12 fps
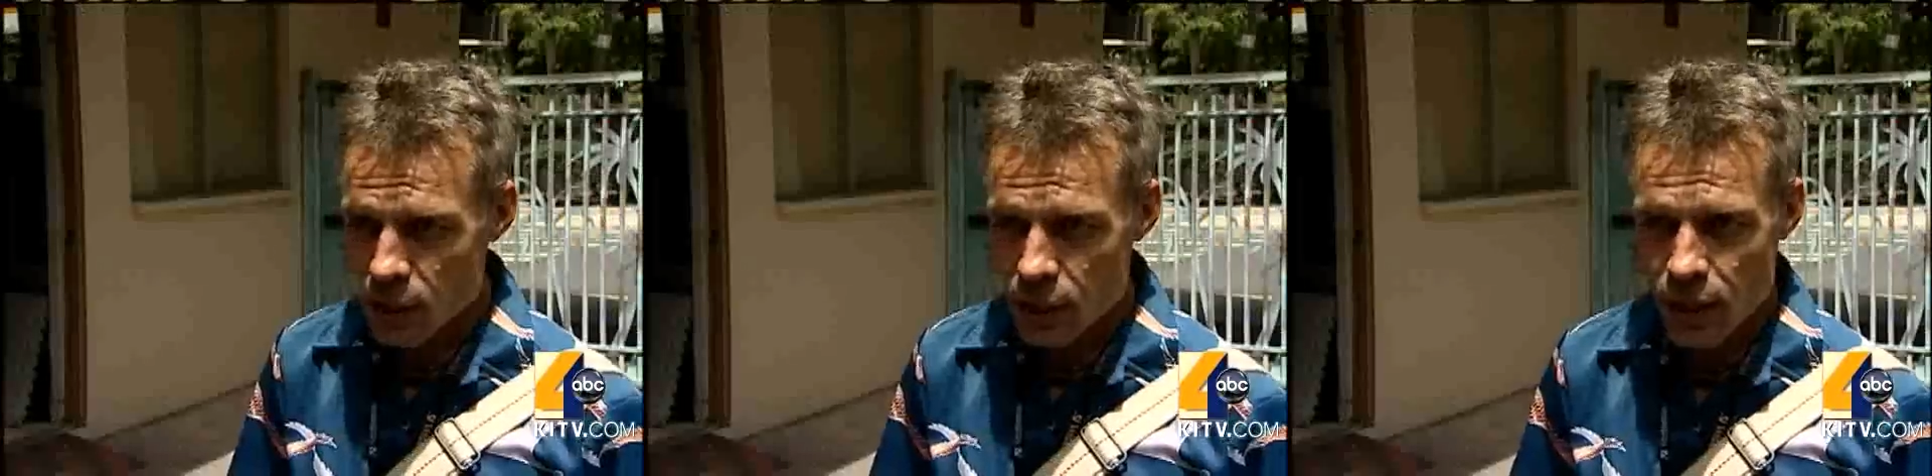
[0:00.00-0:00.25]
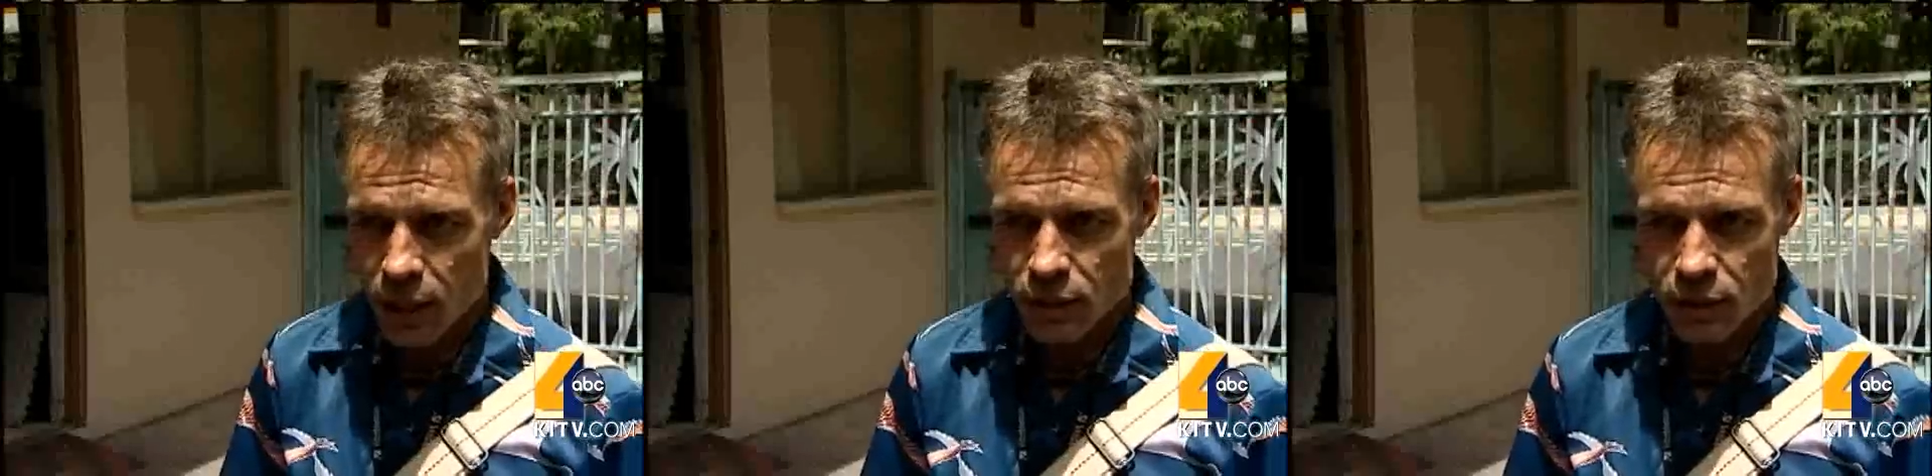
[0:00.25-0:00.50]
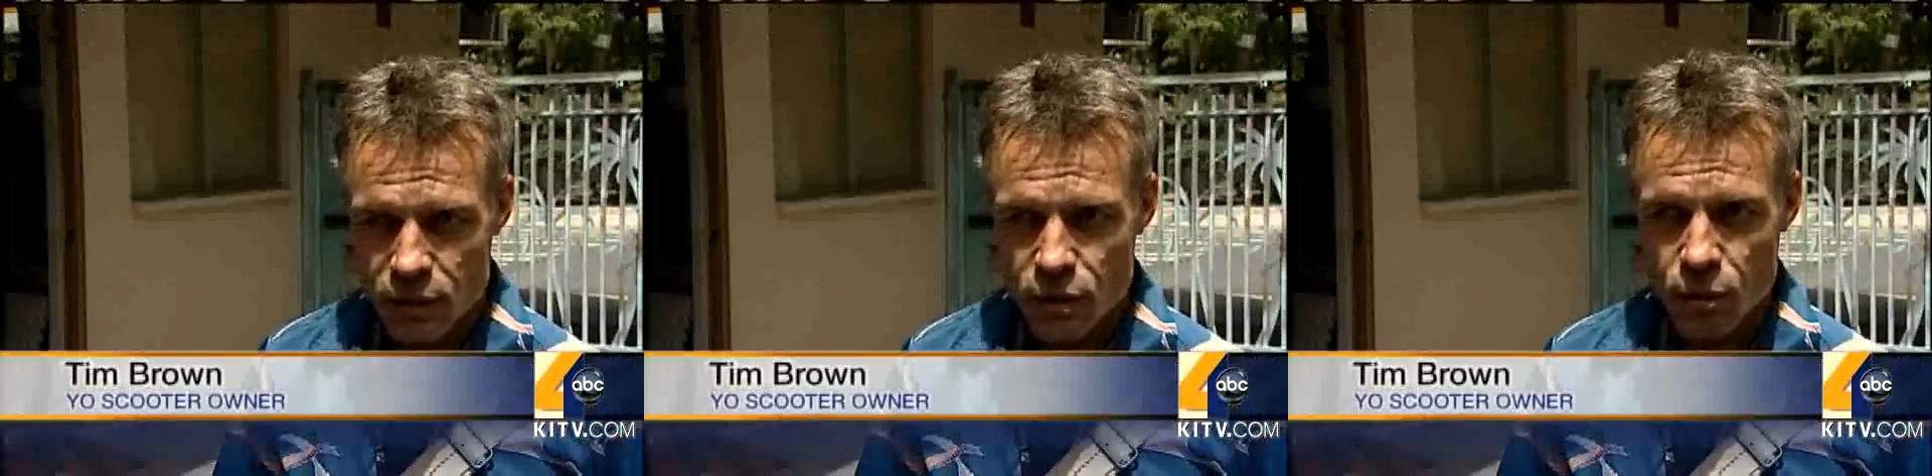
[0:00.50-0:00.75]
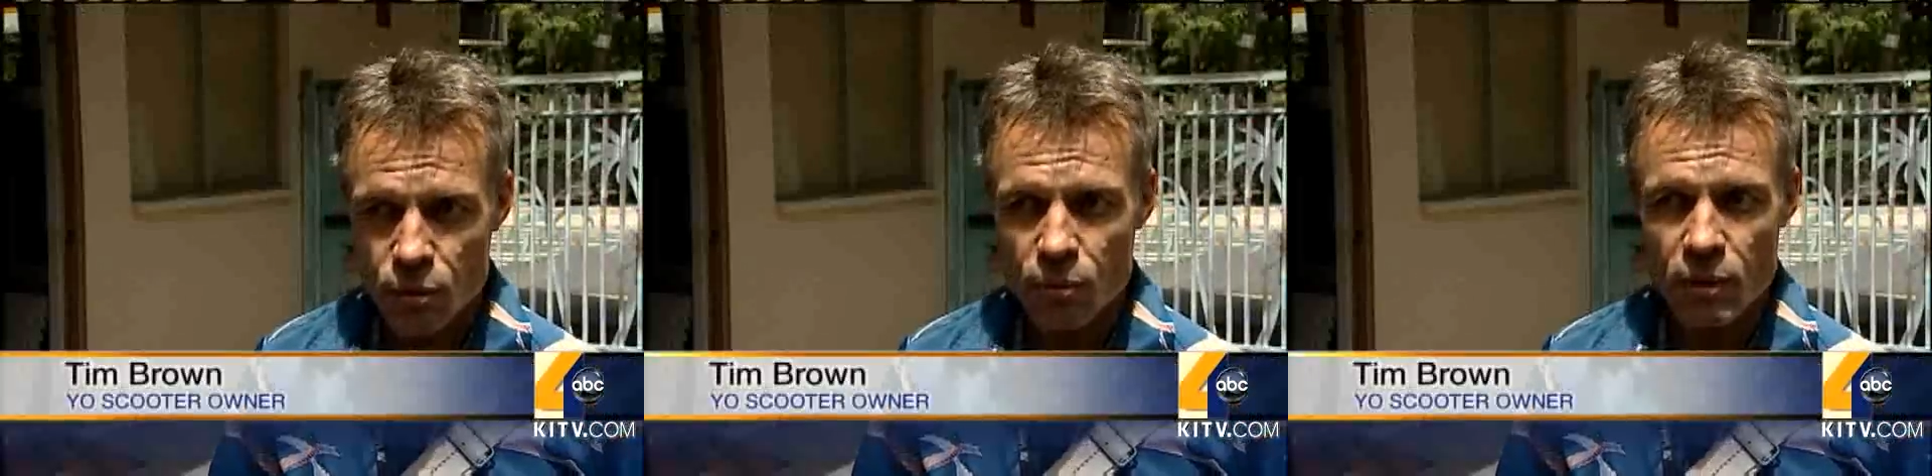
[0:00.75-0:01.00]
connections
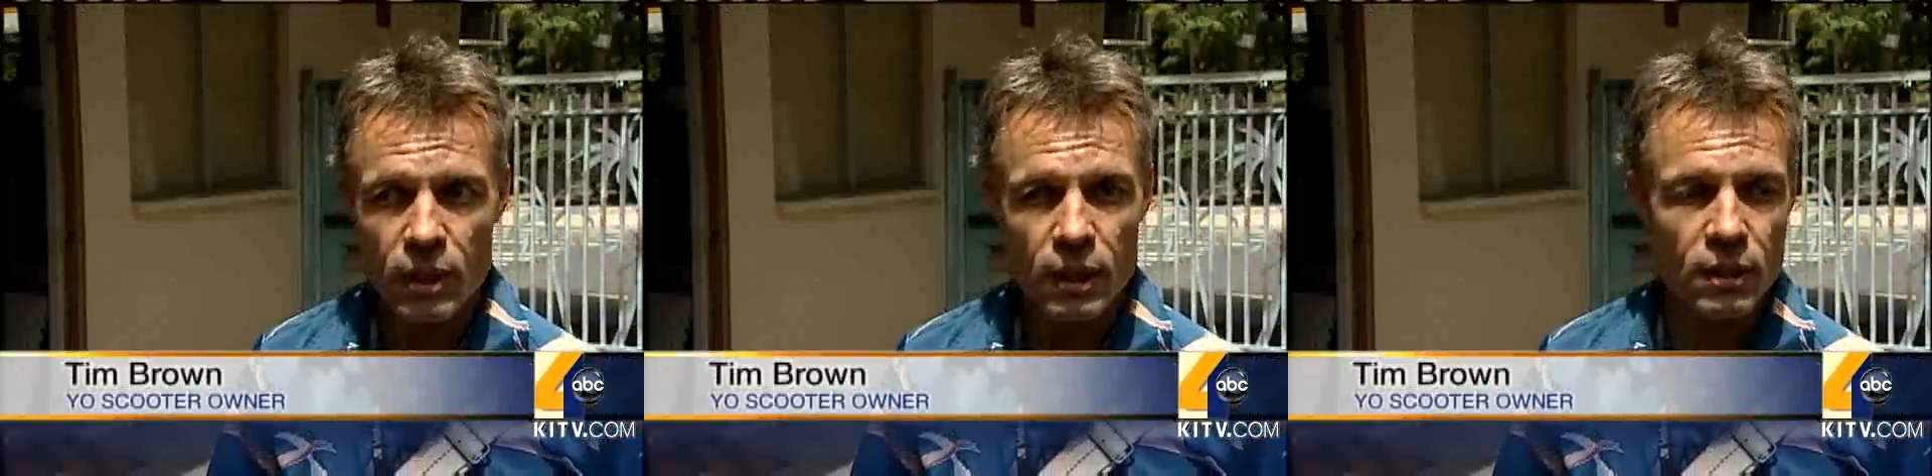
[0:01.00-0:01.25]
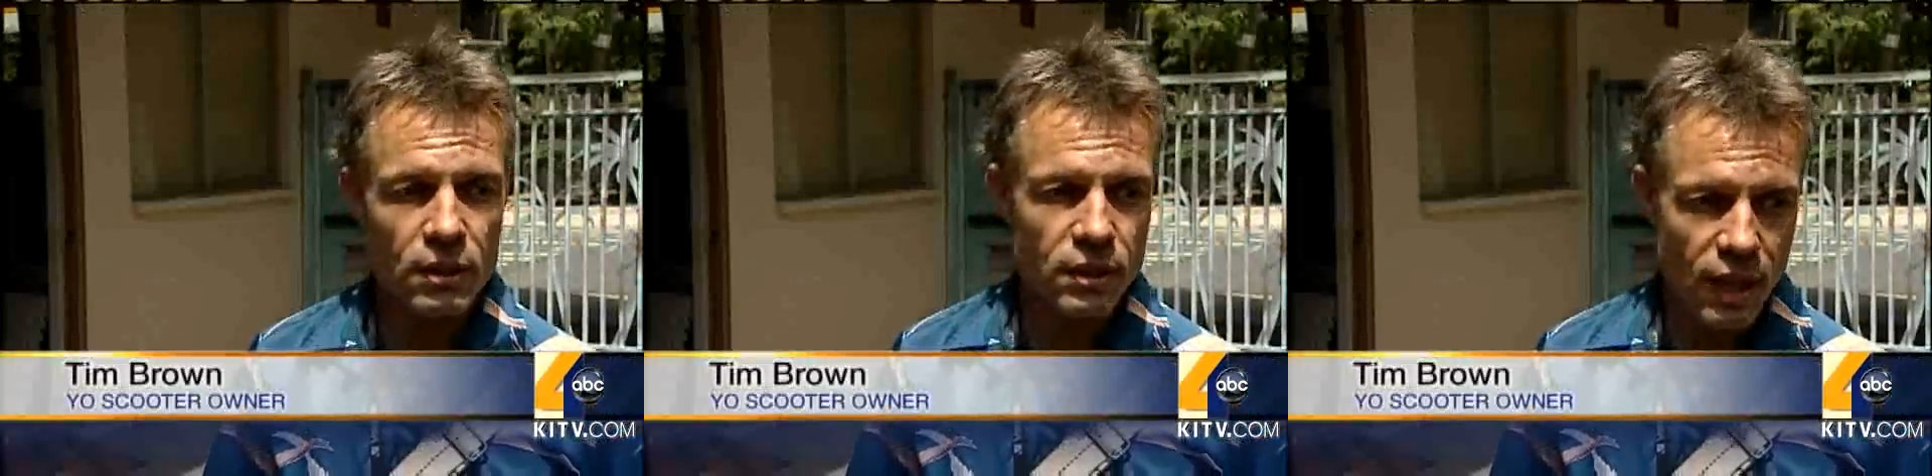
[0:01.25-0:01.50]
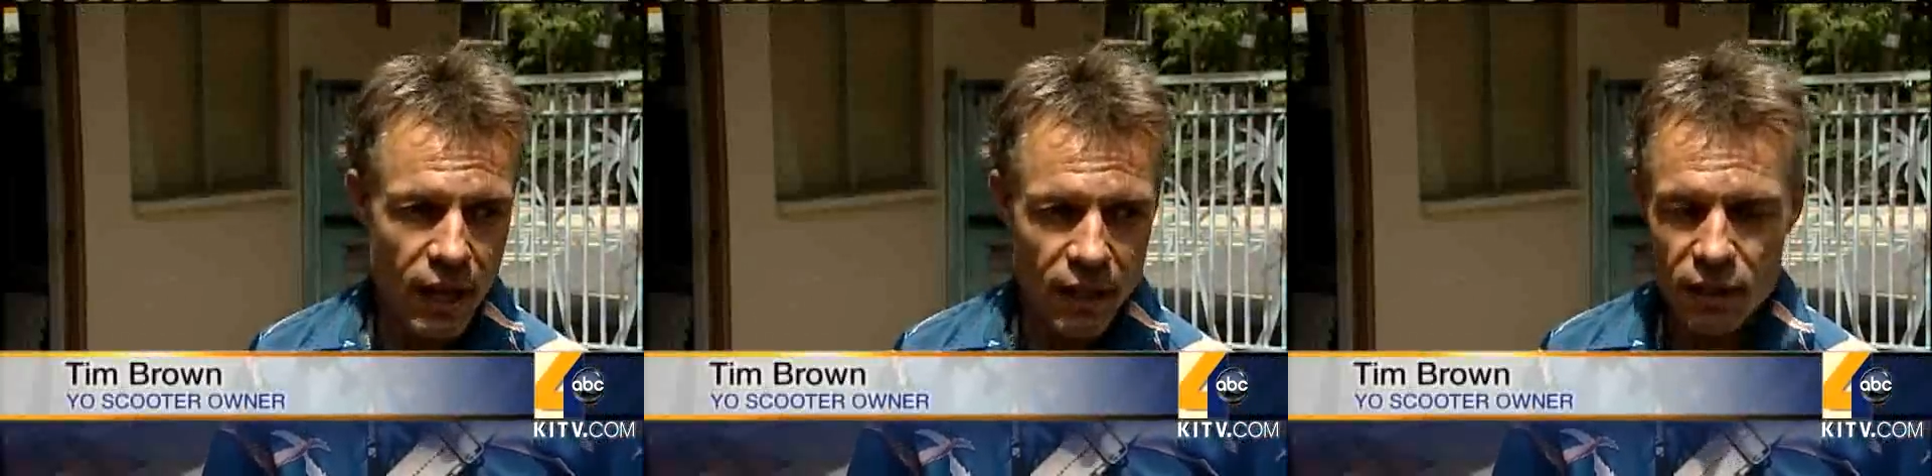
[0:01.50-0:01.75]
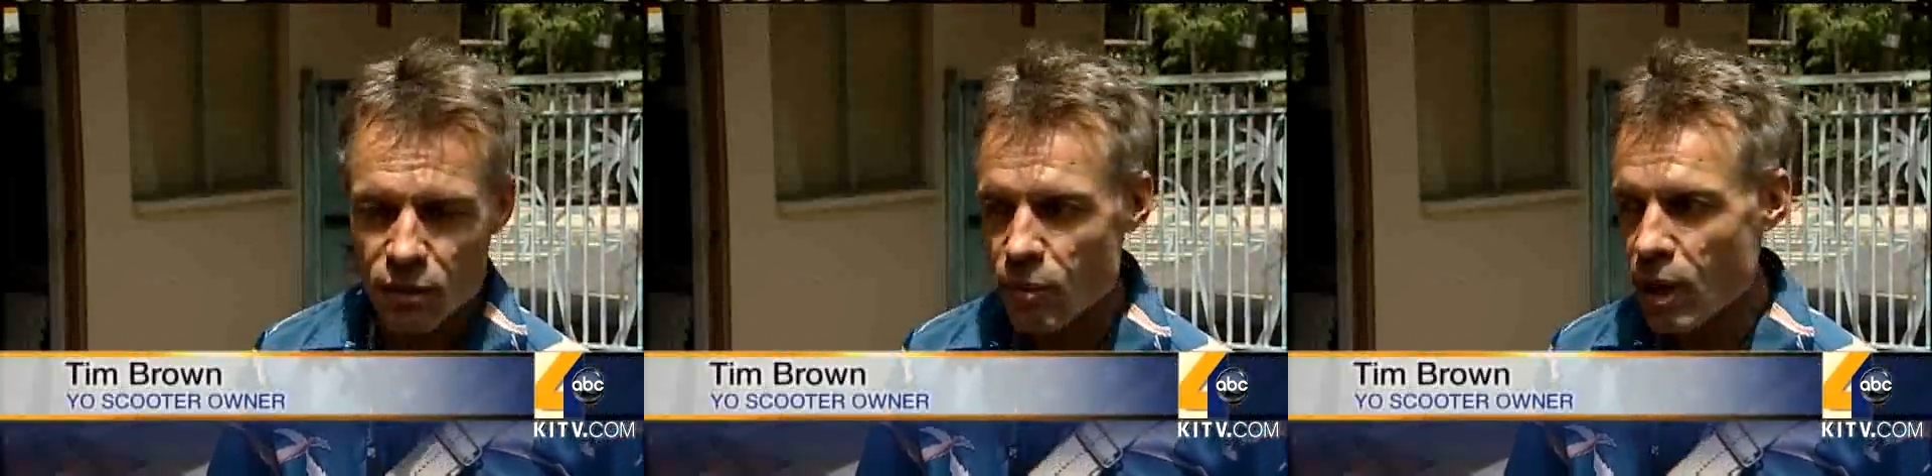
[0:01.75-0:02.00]
to the state
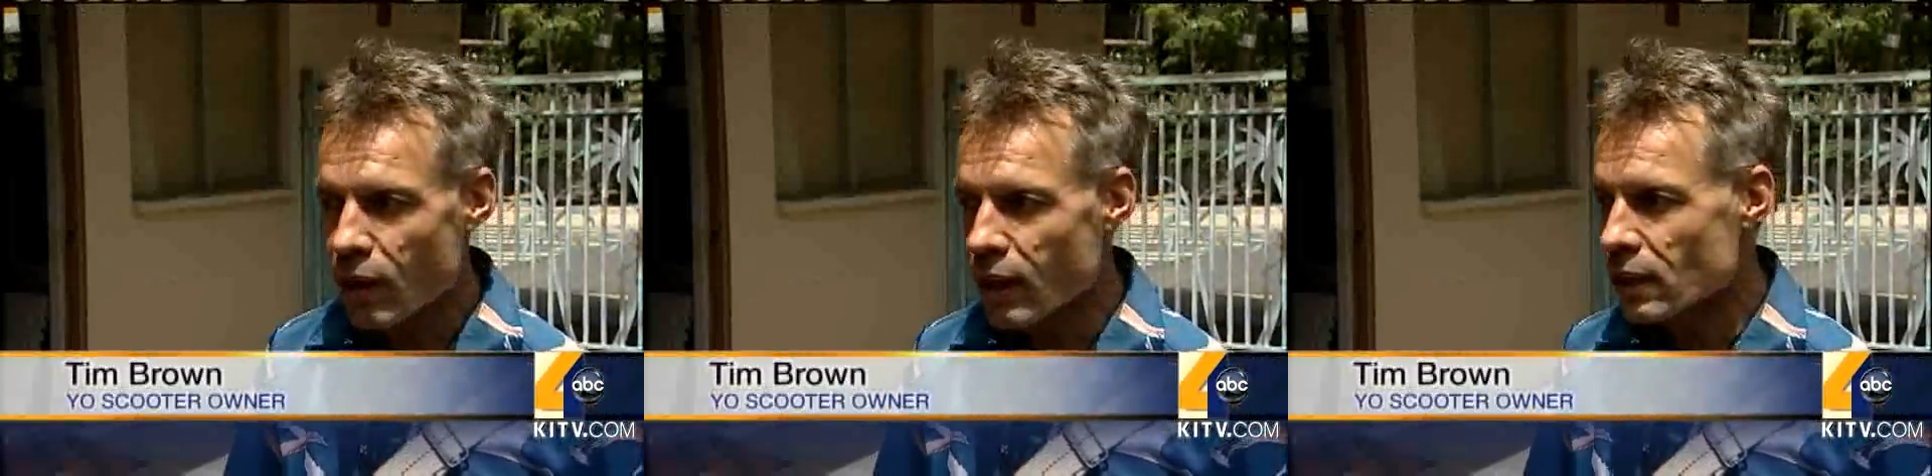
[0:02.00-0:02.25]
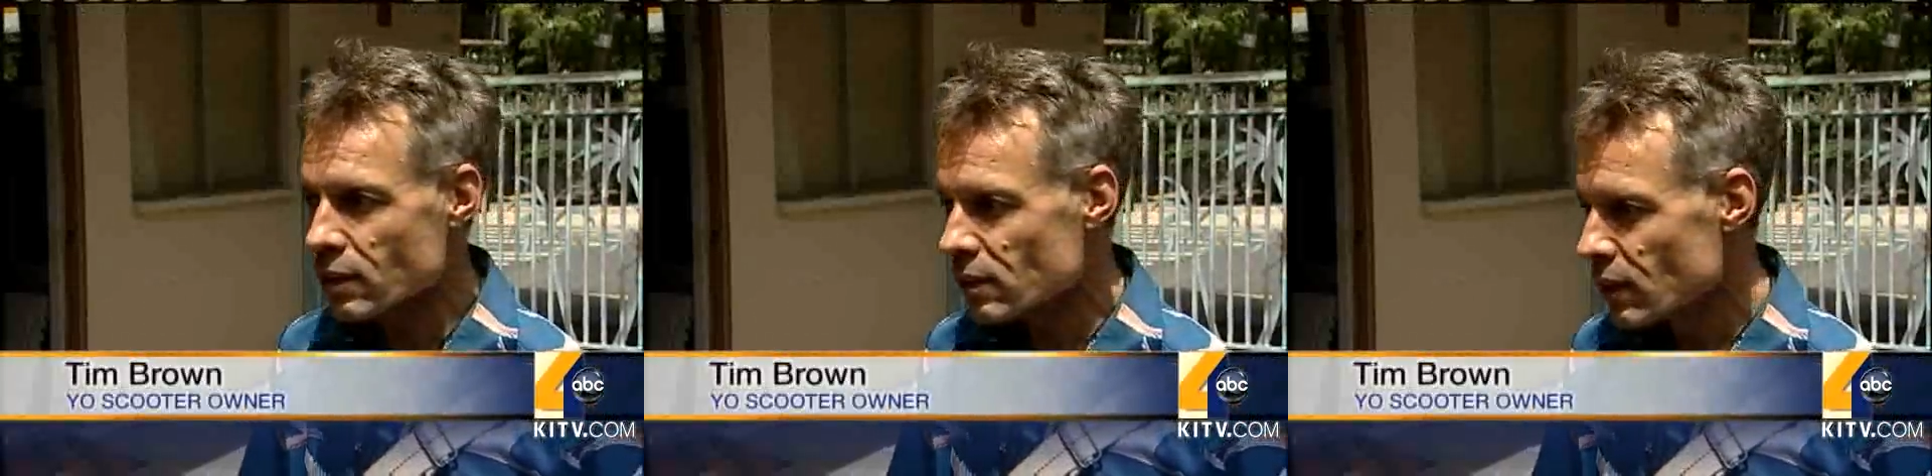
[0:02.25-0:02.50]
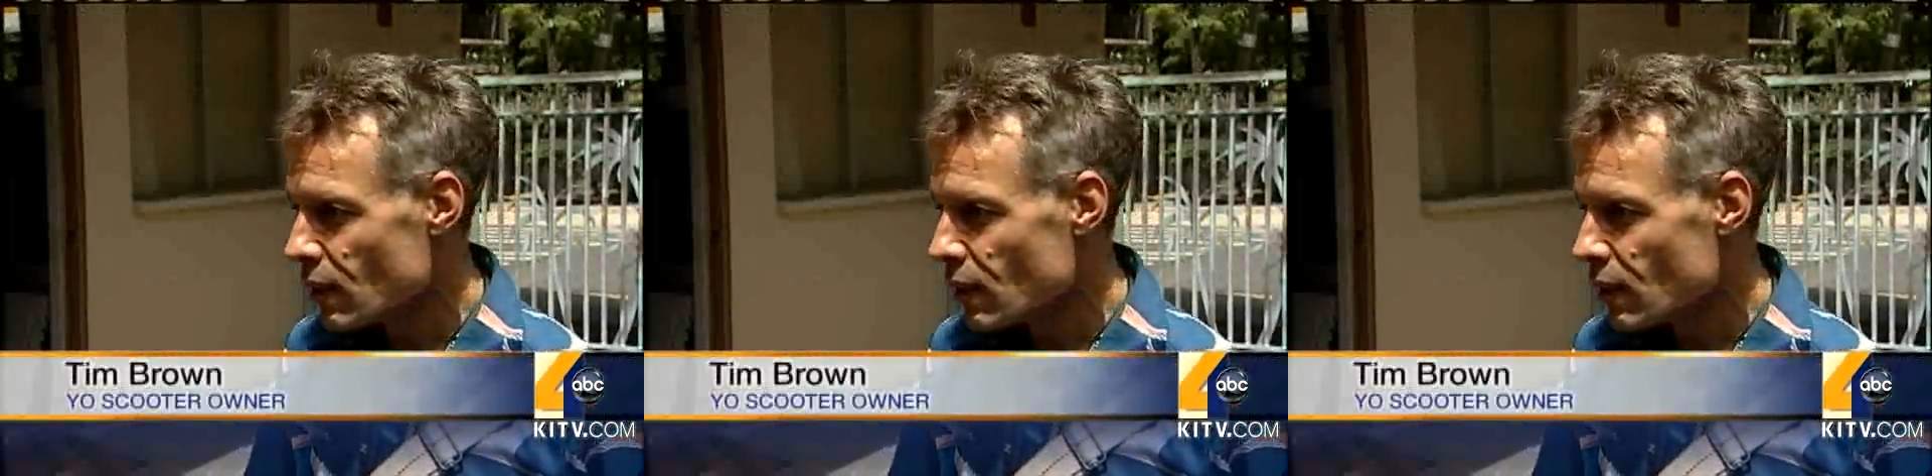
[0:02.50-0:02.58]
as well as